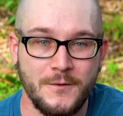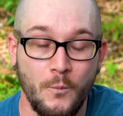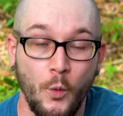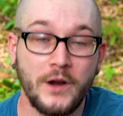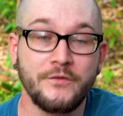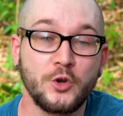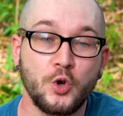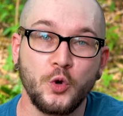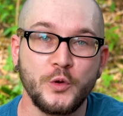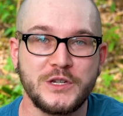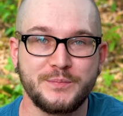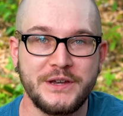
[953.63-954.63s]
One of the
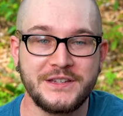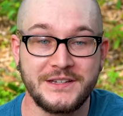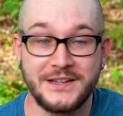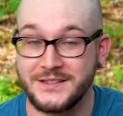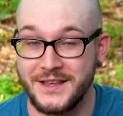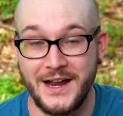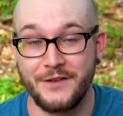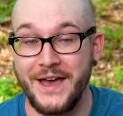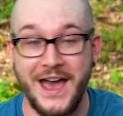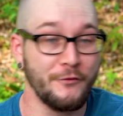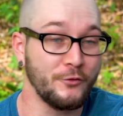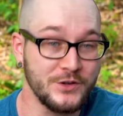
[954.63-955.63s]
coolest species that I've
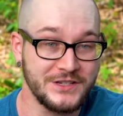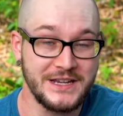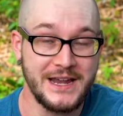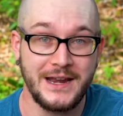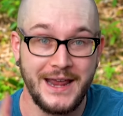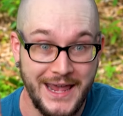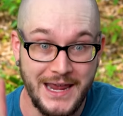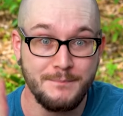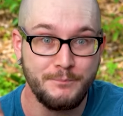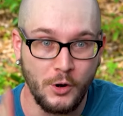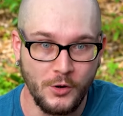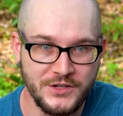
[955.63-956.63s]
ever seen in
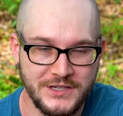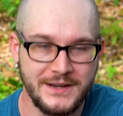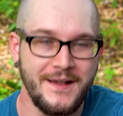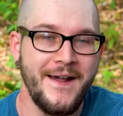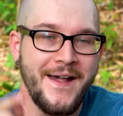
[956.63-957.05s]
person,